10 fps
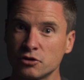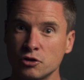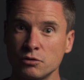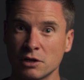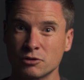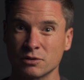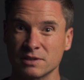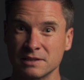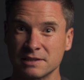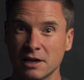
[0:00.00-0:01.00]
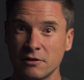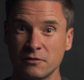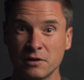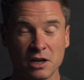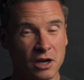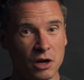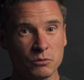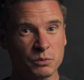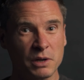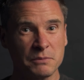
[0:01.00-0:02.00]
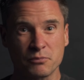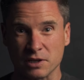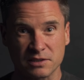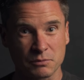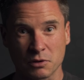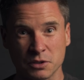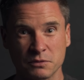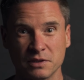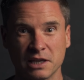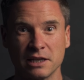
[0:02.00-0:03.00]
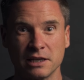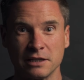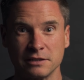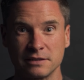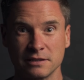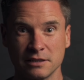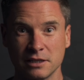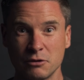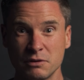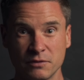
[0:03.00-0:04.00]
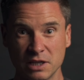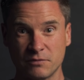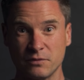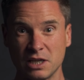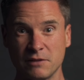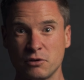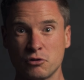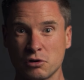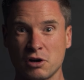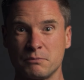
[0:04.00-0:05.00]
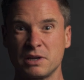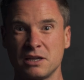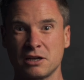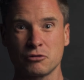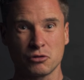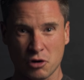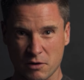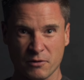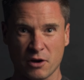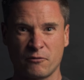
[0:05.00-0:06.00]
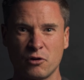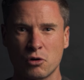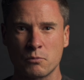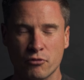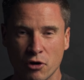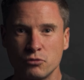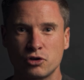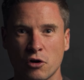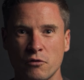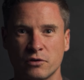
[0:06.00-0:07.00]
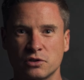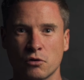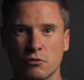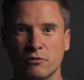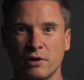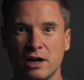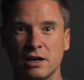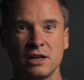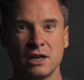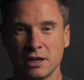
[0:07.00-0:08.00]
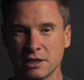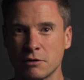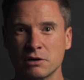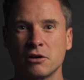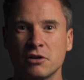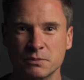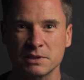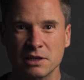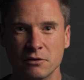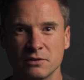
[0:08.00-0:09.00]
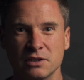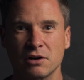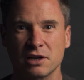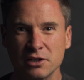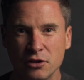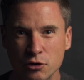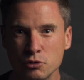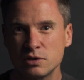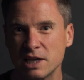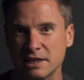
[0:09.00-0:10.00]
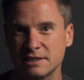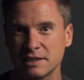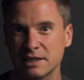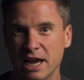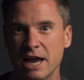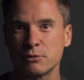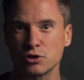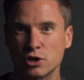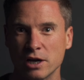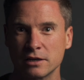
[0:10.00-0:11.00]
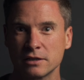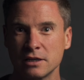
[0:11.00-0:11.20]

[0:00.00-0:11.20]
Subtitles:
the studio shots and stuff, I was well impressed, to be honest, with the kit lens. You know, if you're like me, you know, you're not a full-on pro Joe photographer, you know, I'd class myself as like an enthusiastic amateur.